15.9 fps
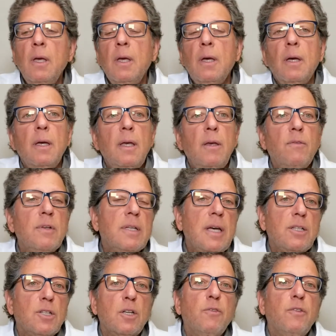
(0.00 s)
even
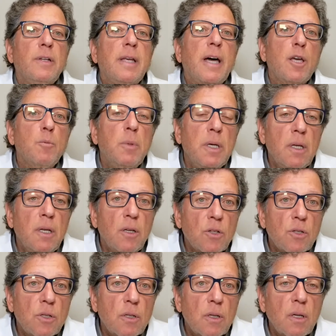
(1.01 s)
testing for
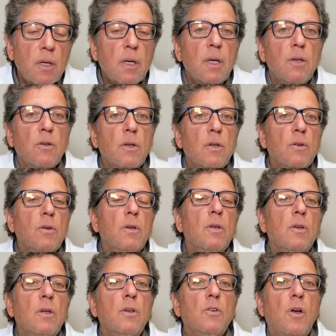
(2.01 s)
diabetes
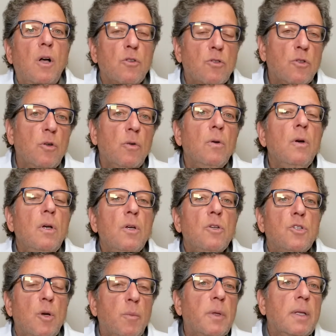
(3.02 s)
is also
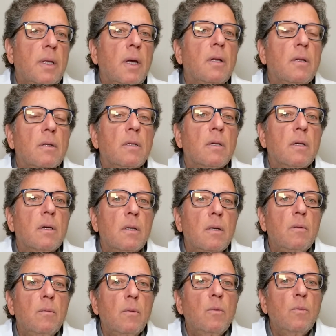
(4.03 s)
something that
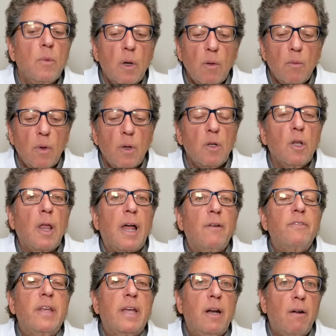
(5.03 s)
a lot
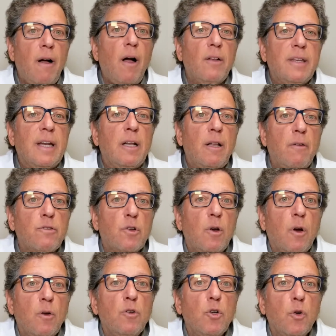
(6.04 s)
of dental
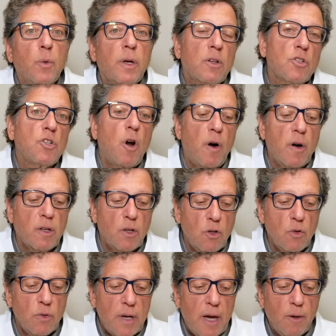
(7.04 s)
offices are doing and starting to
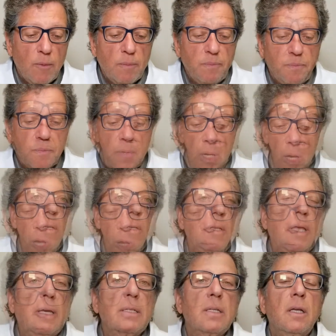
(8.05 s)
do now.
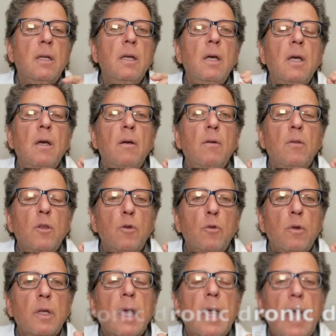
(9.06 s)
Like I said,
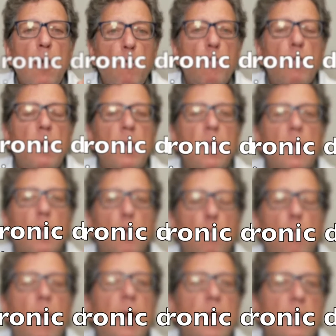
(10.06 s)
literally every
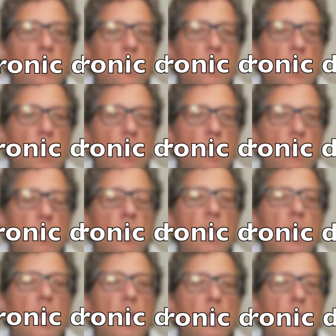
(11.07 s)
chronic disease is a